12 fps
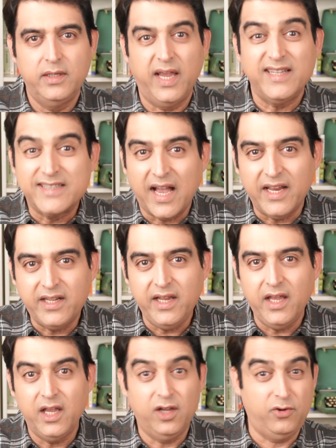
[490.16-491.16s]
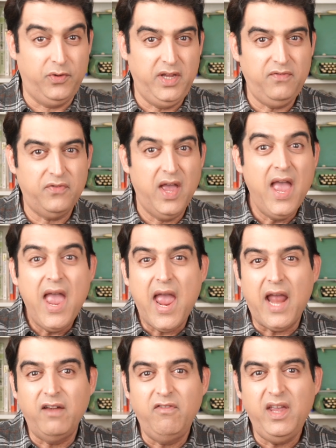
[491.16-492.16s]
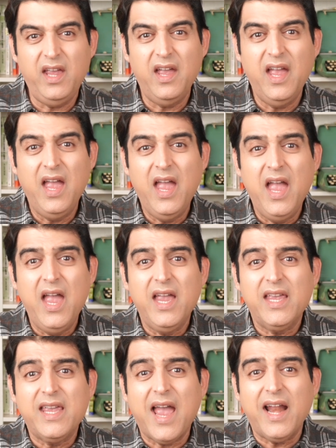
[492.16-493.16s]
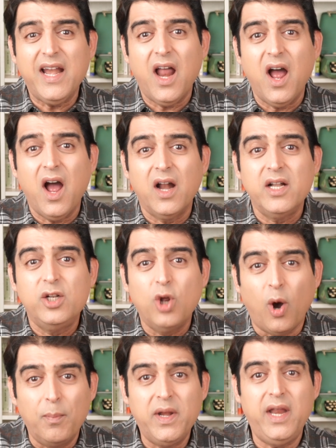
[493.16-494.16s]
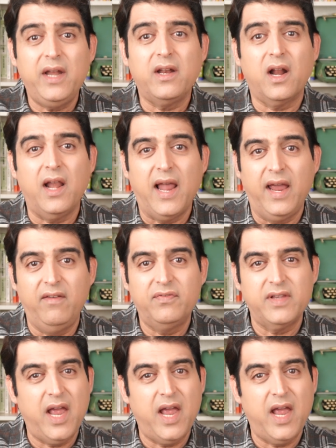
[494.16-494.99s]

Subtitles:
anxiety, grief, envy can dominate our lives